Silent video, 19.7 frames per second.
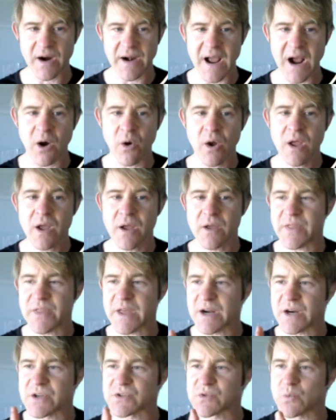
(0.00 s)
Now,
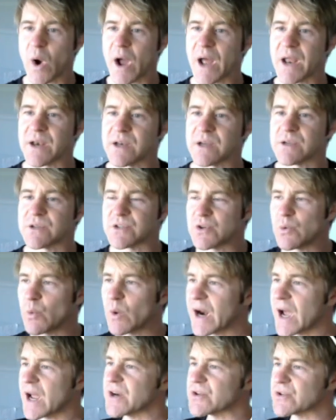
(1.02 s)
there's 1 to
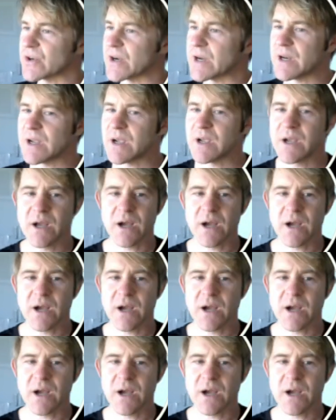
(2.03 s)
100.